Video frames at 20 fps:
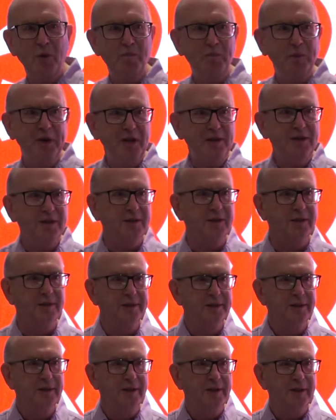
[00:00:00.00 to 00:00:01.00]
compete.
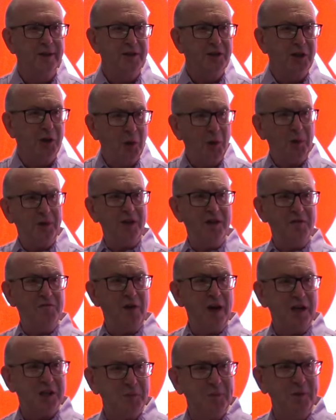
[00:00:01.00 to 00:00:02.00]
Do you know what the
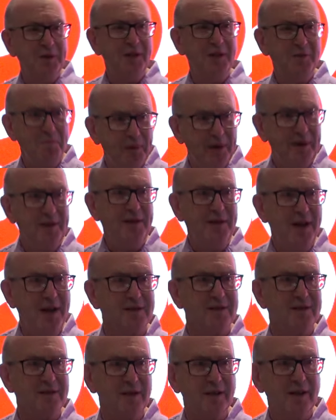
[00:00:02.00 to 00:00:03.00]
investment in Britain
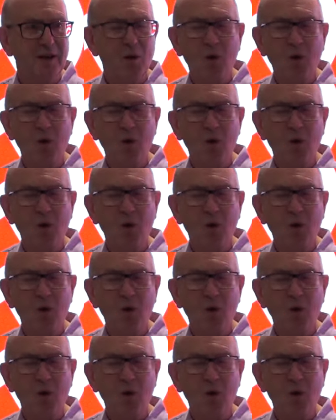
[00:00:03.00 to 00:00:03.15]
is?